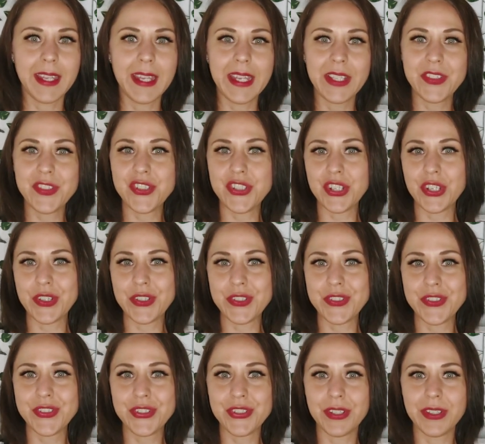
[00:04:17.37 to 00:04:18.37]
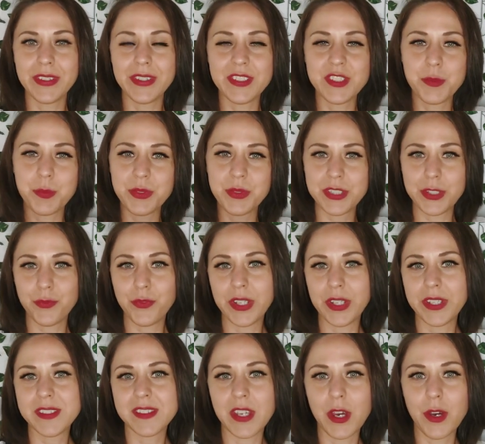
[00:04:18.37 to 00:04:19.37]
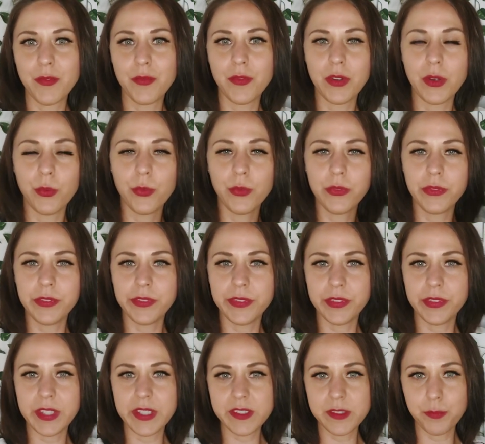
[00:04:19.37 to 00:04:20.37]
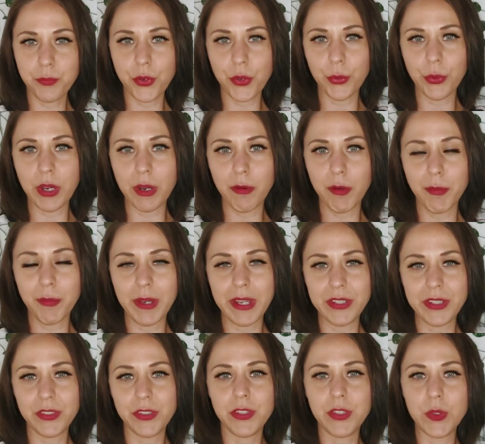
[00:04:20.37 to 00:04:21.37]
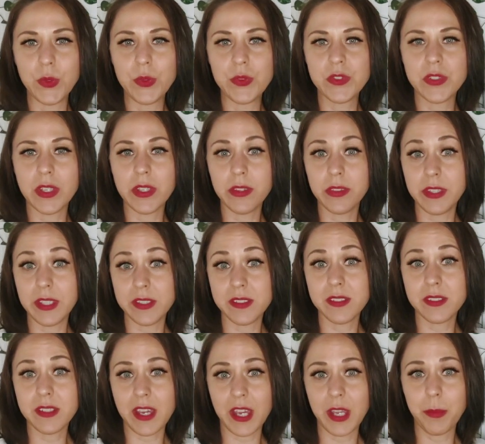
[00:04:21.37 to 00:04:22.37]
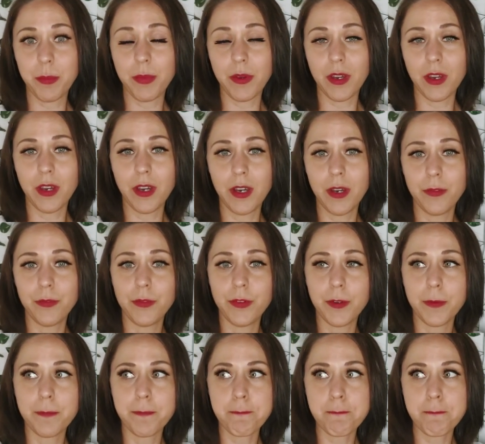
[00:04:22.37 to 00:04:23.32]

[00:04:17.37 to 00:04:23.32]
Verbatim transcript: It's just the specifics of this programmer might use this type of